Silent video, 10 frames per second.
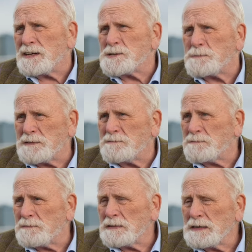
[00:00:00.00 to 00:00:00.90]
It's been,
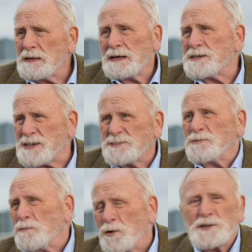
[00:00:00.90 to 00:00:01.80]
because I
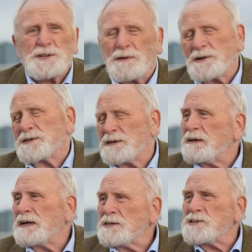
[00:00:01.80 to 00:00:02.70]
don't watch much.
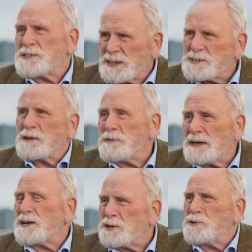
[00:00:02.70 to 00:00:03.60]
She said, It's a
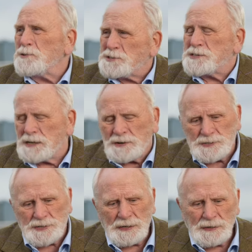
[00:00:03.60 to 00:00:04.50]
really huge series.